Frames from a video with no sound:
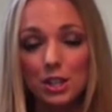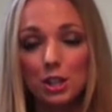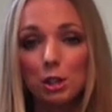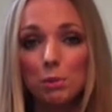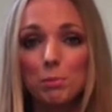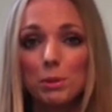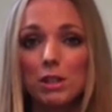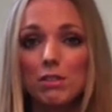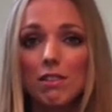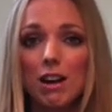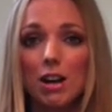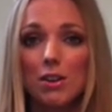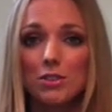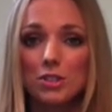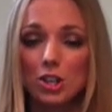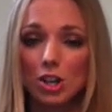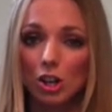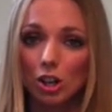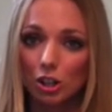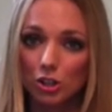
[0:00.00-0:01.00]
there'll be around
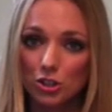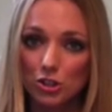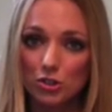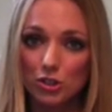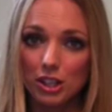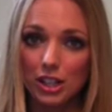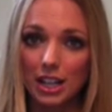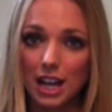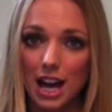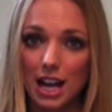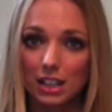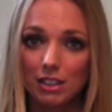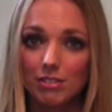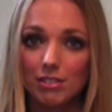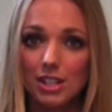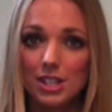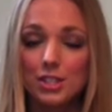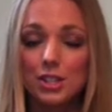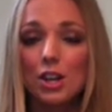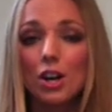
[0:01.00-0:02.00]
100
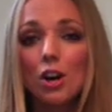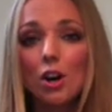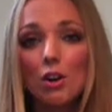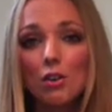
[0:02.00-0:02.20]
calories,